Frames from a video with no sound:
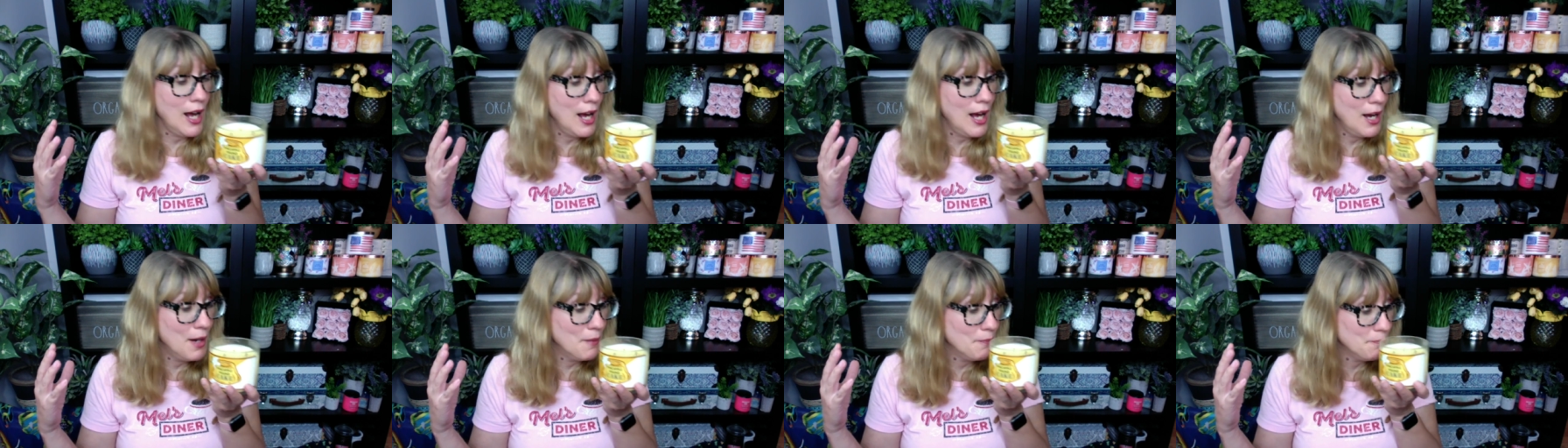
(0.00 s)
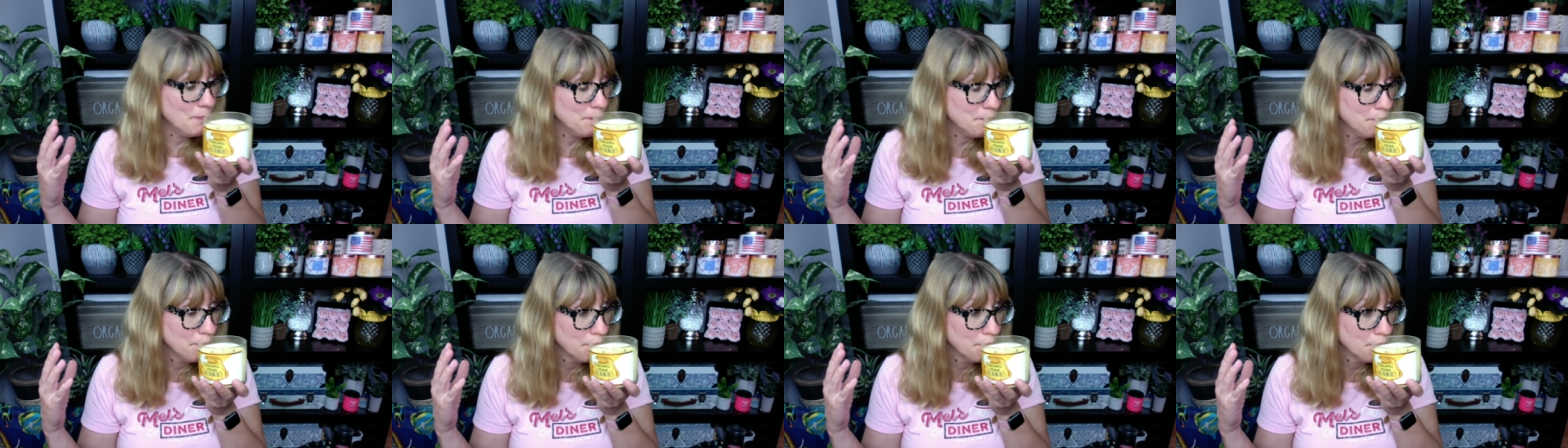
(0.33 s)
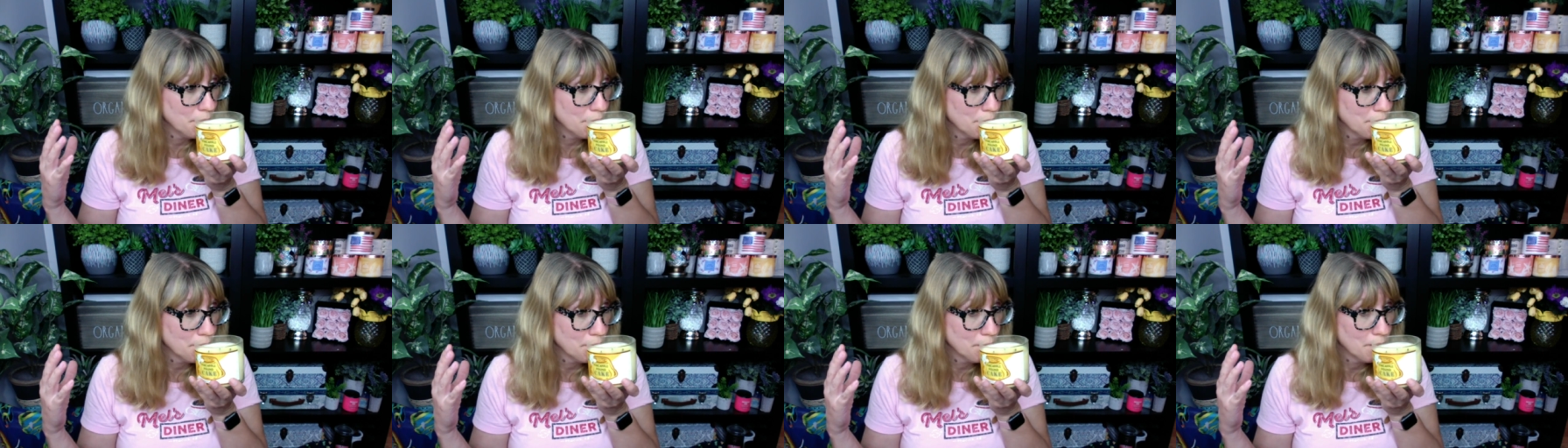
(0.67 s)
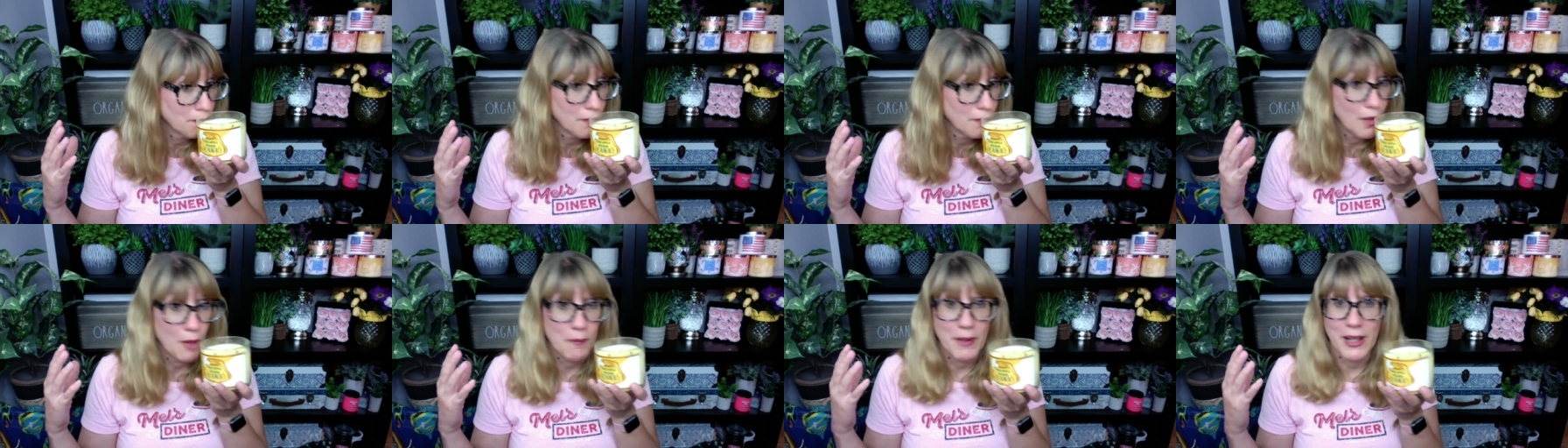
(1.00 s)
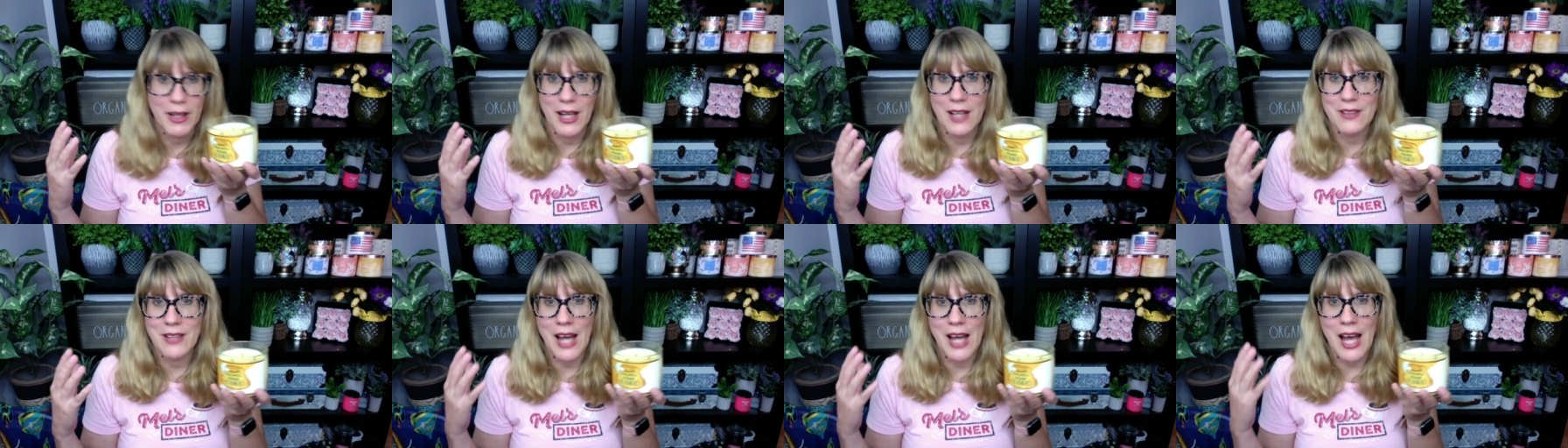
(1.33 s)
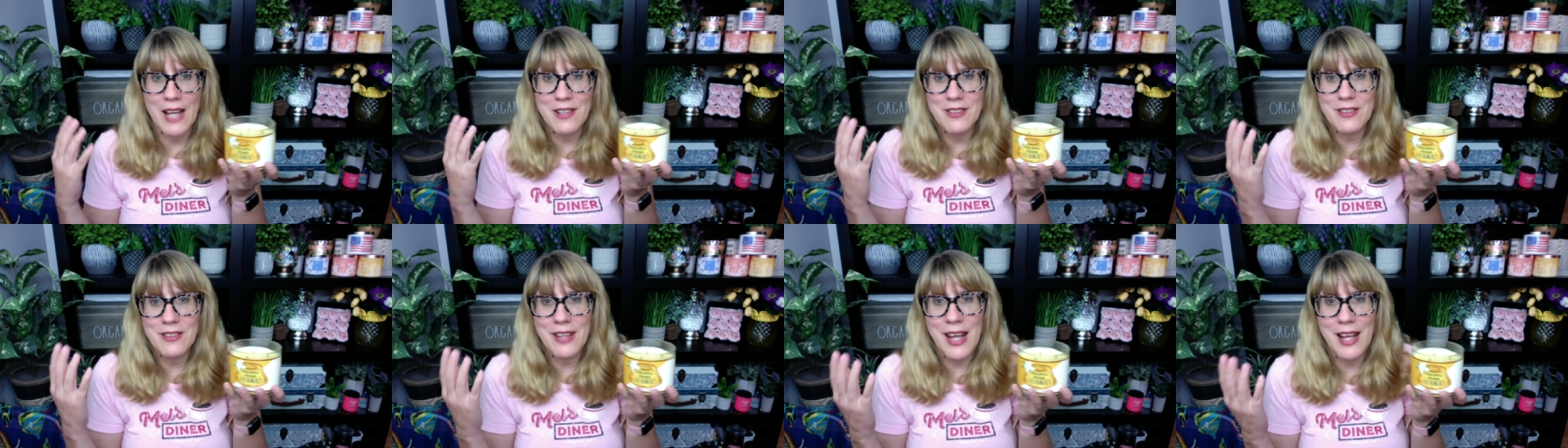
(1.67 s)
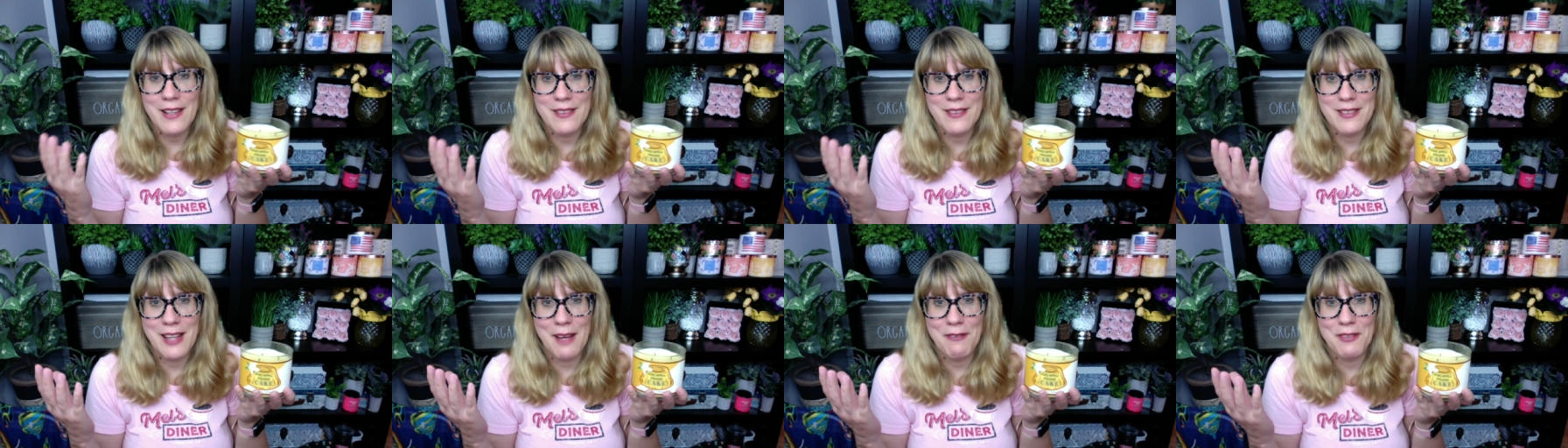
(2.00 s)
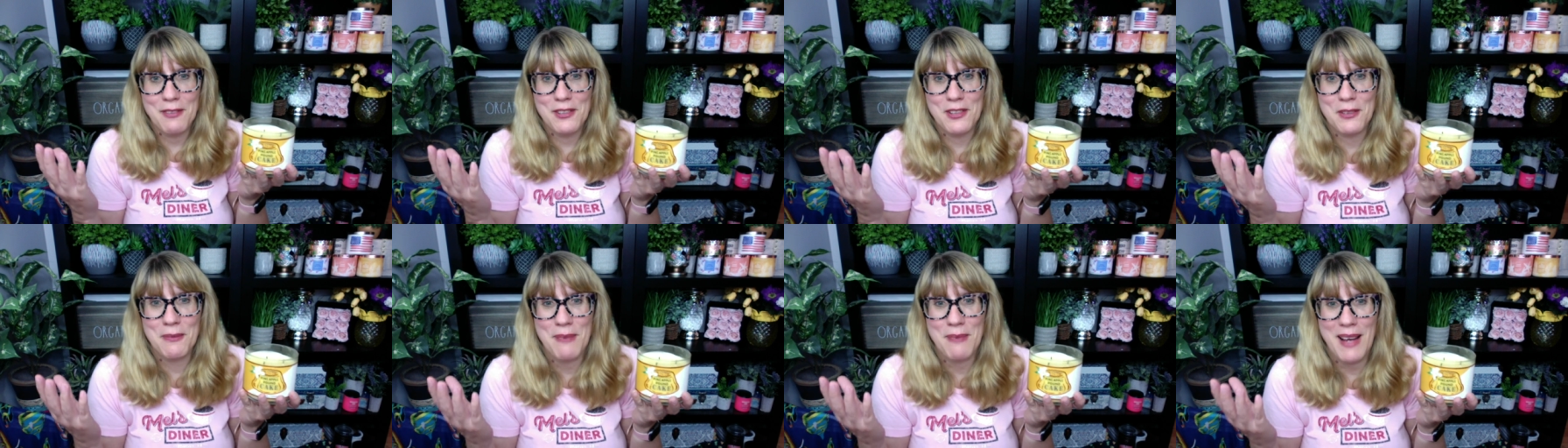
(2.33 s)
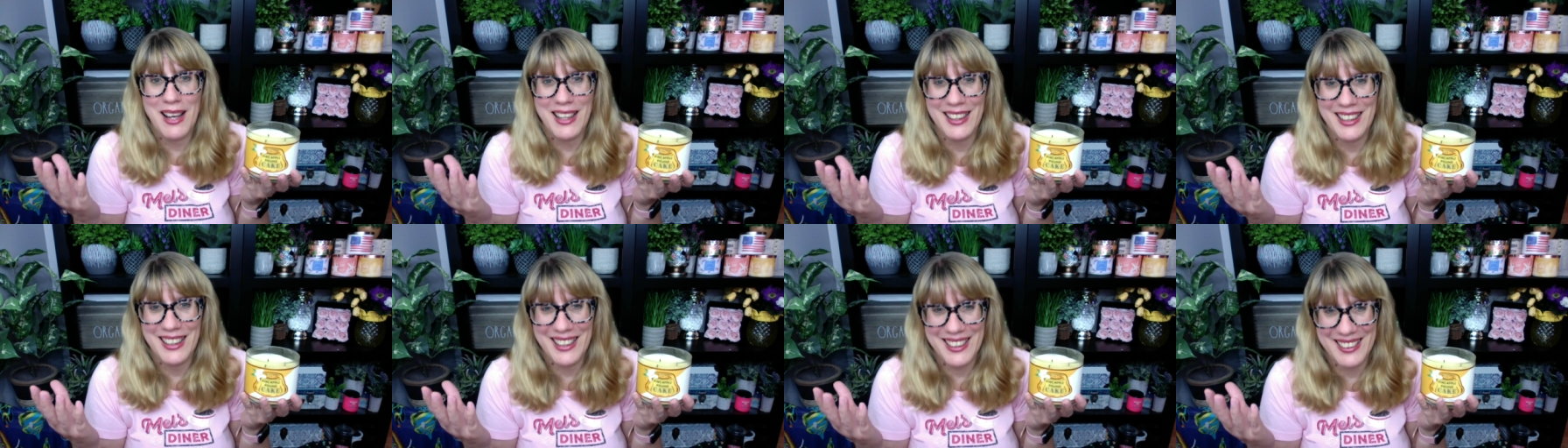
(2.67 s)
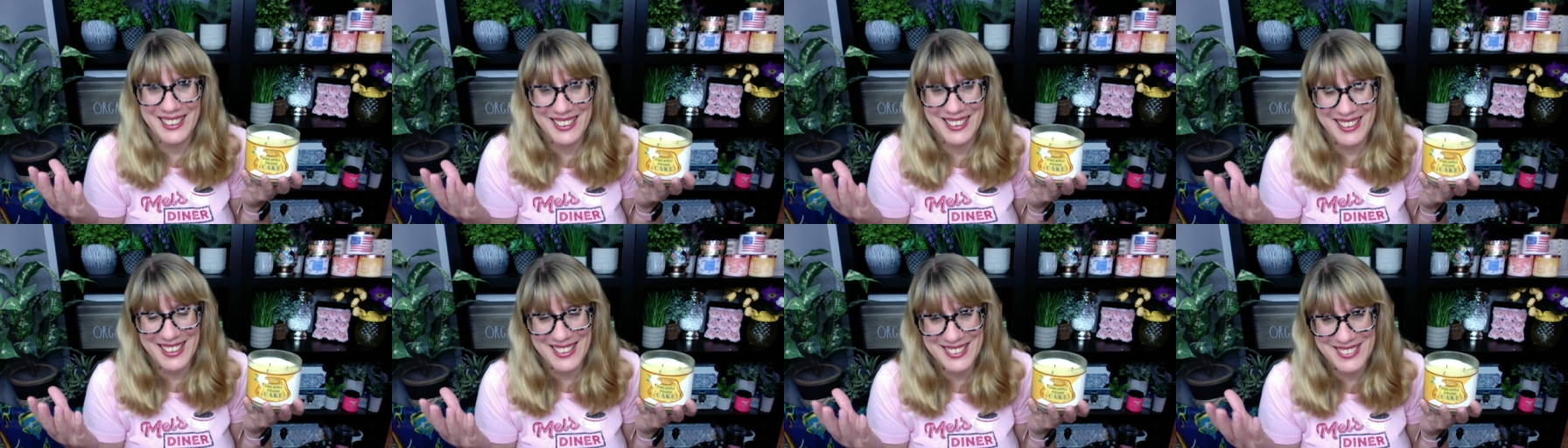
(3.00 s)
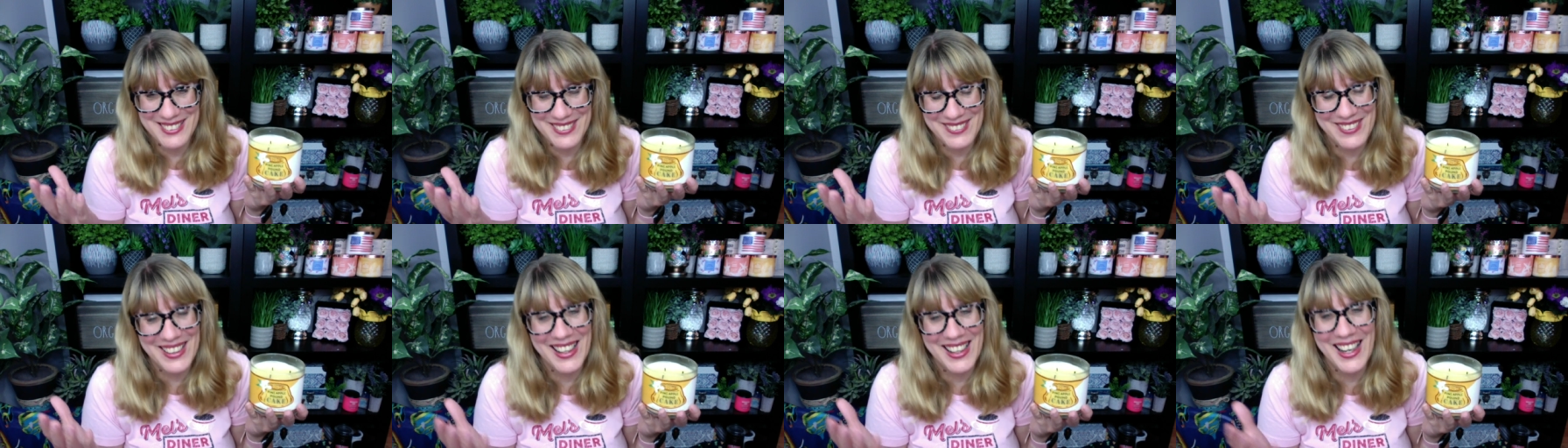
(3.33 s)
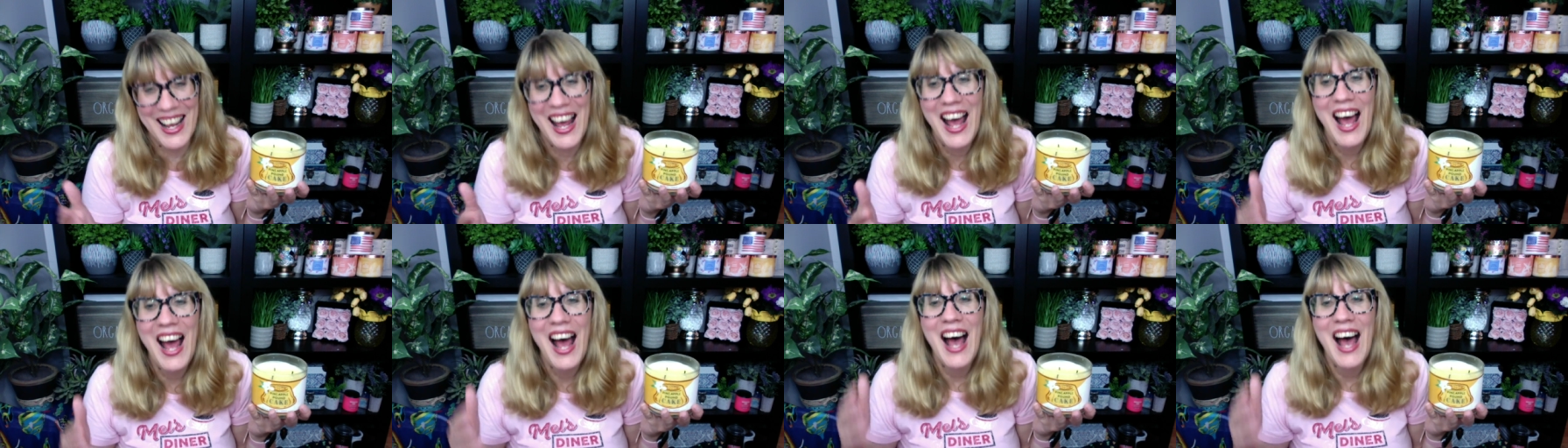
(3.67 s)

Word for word: My gosh, I just can't stop smelling this one.